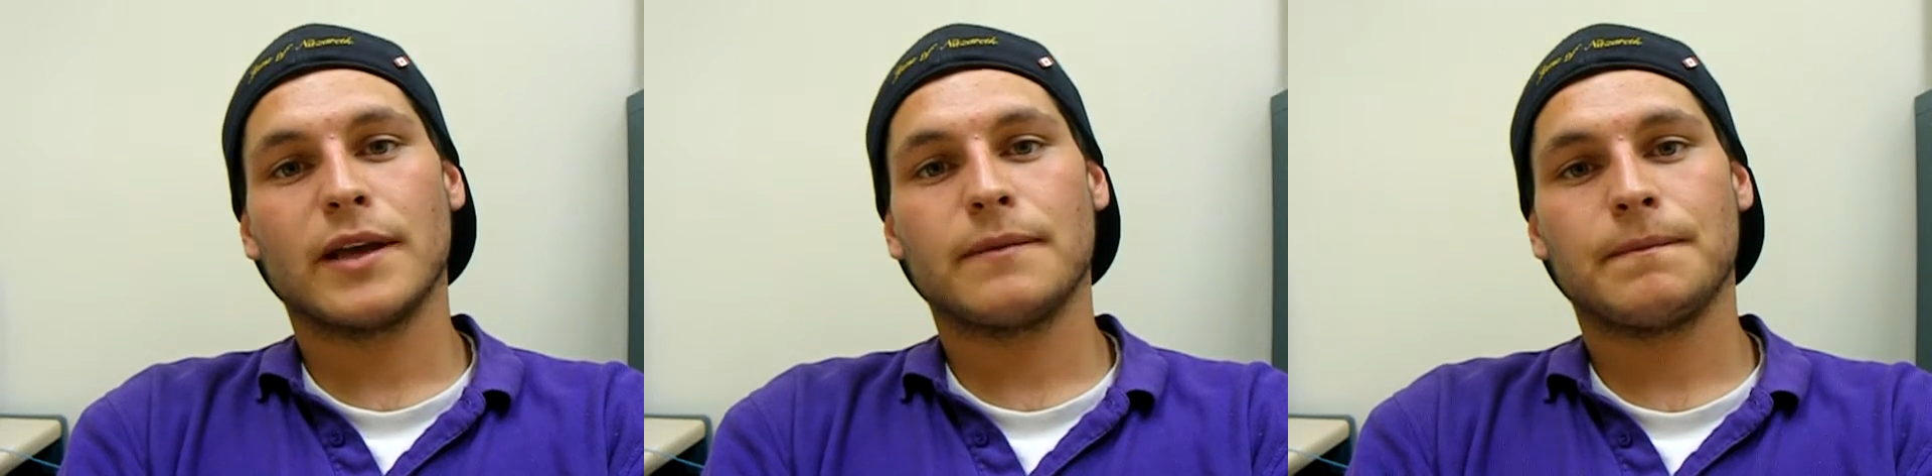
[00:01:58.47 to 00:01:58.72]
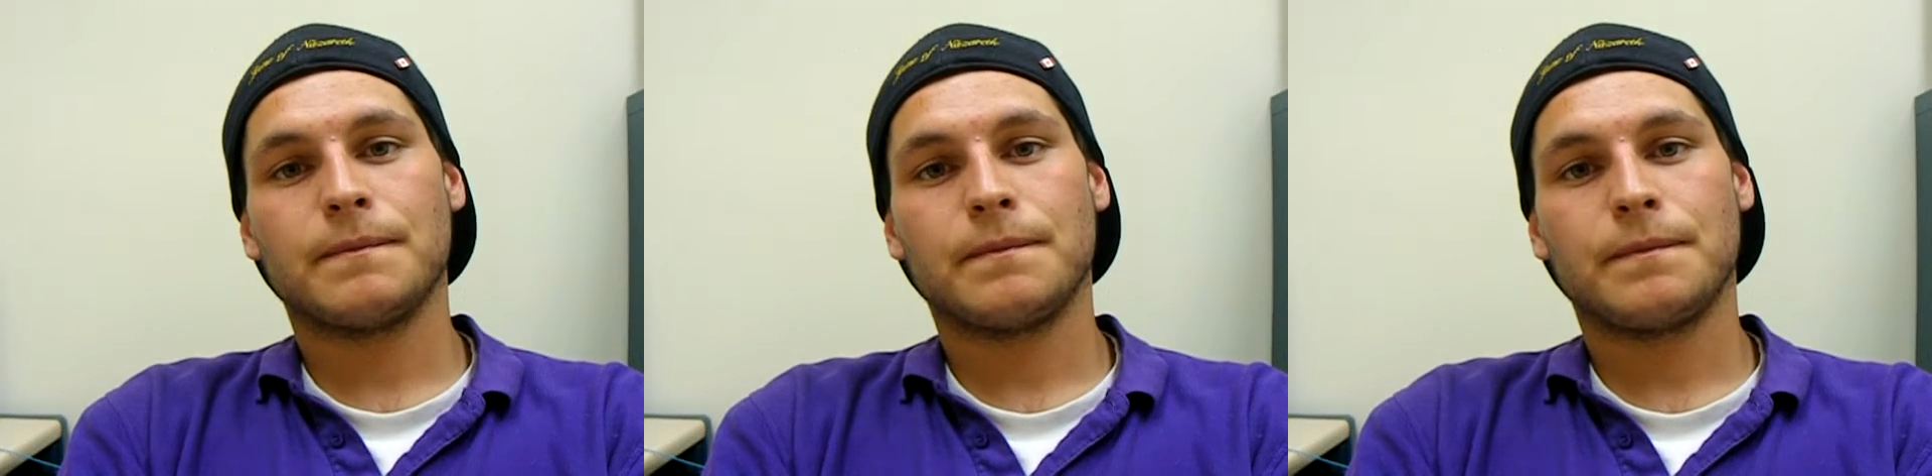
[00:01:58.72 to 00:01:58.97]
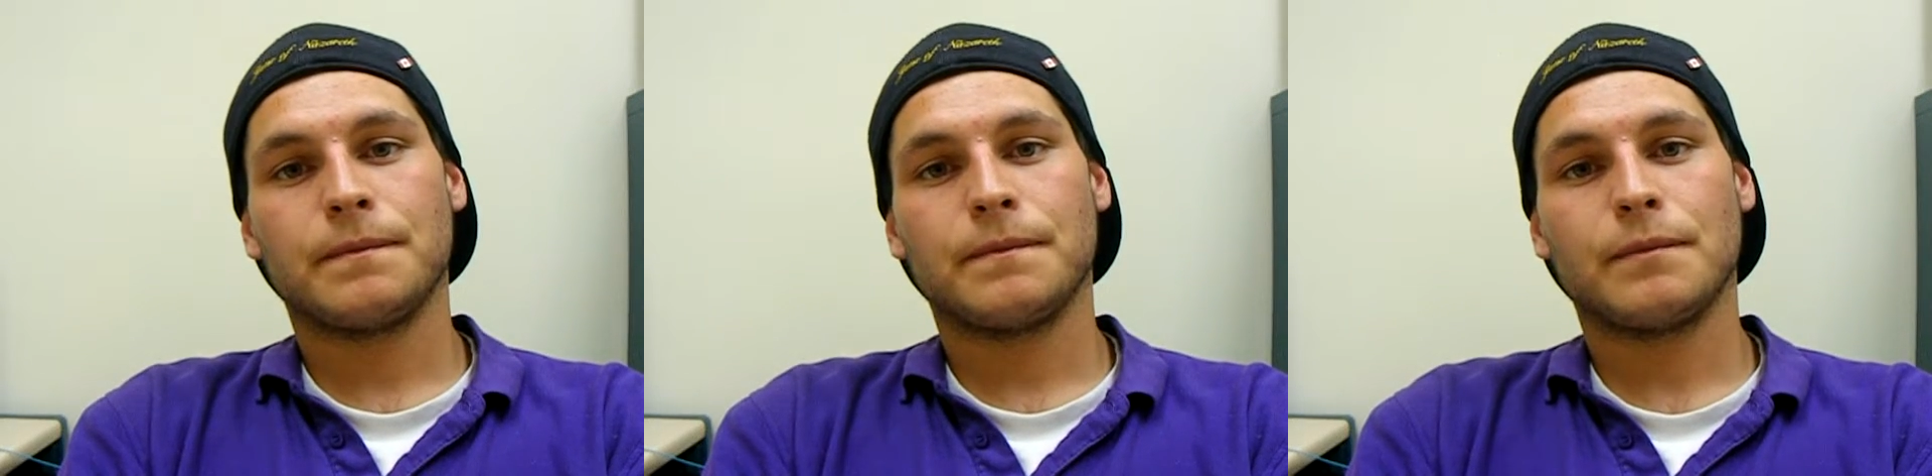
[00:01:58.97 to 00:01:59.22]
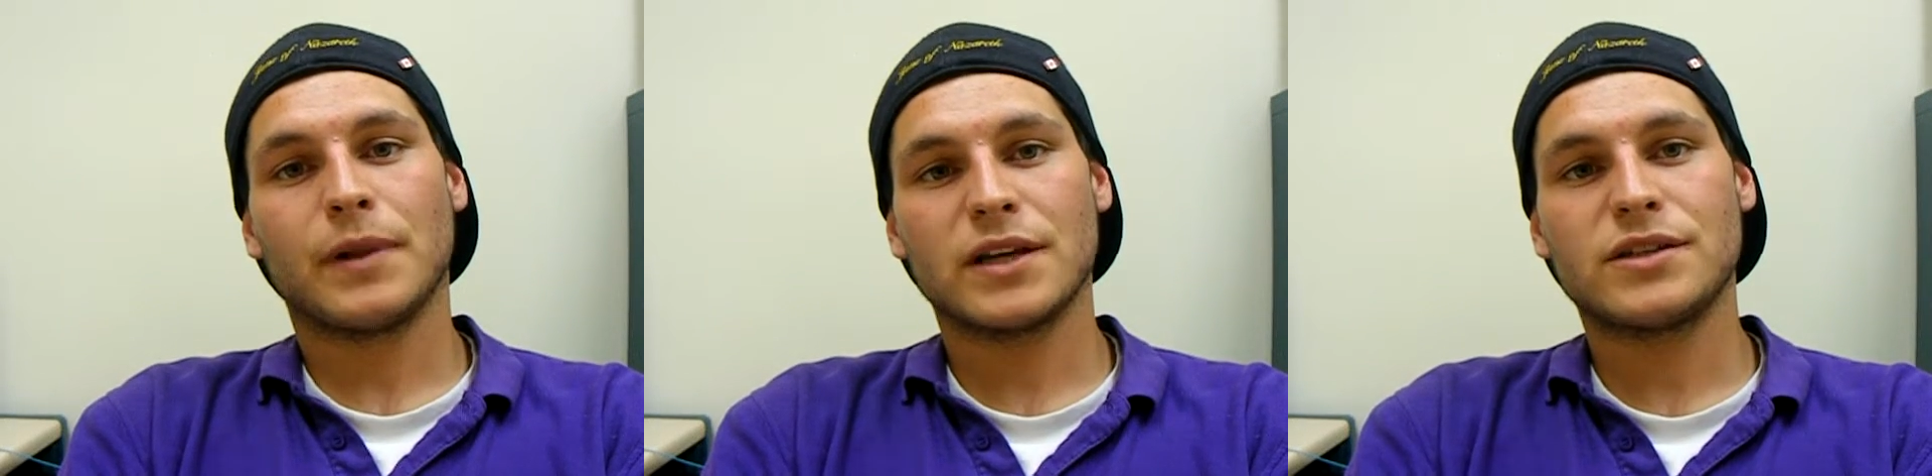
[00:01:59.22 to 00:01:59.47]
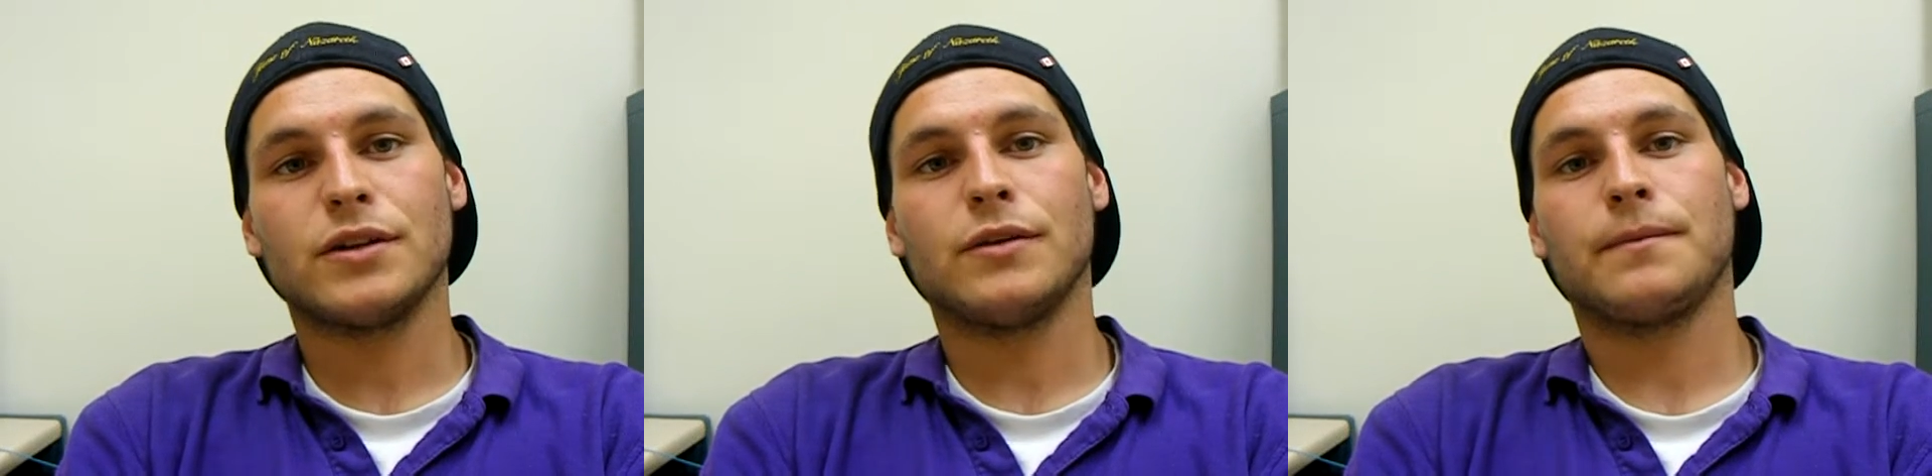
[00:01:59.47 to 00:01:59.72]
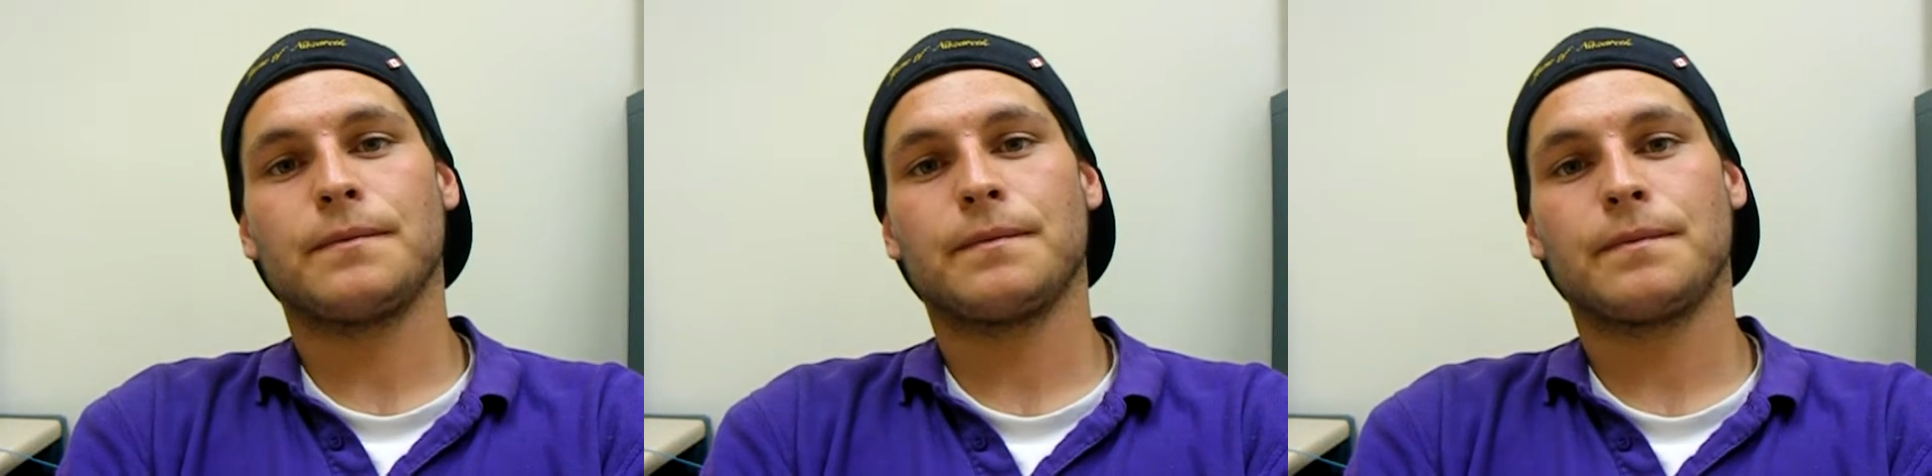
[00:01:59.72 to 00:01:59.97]
man. Bless
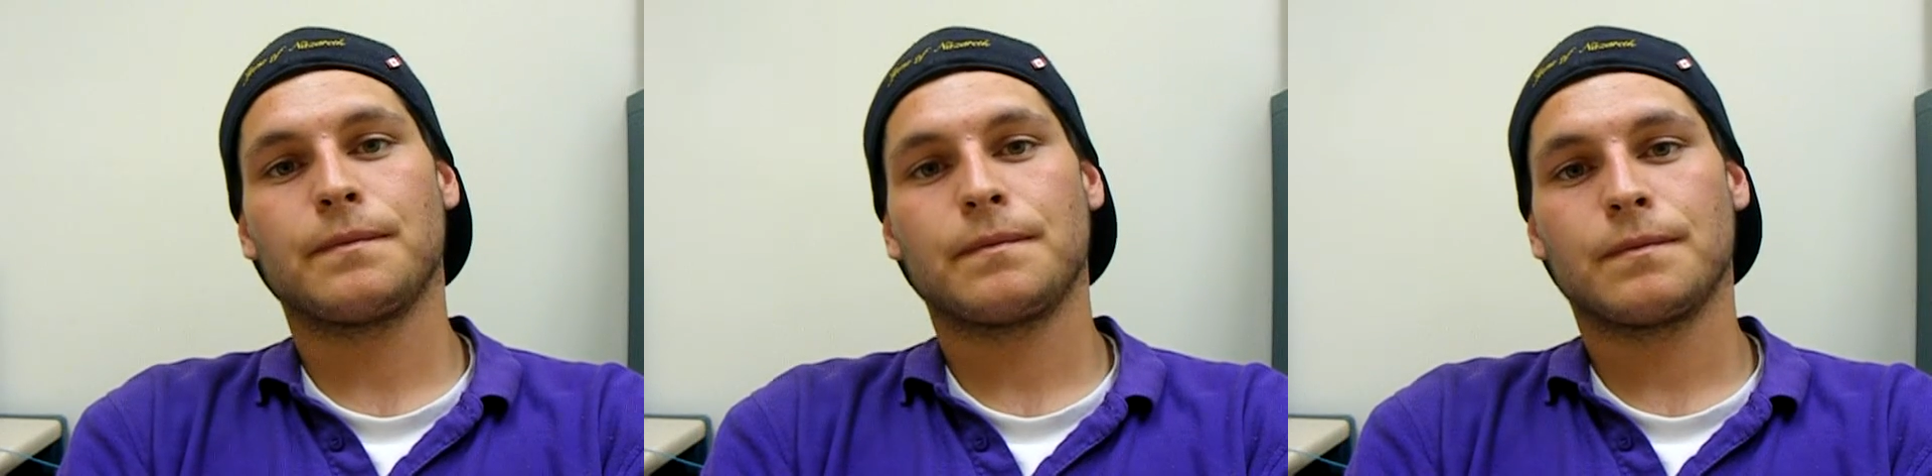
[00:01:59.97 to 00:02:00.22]
you.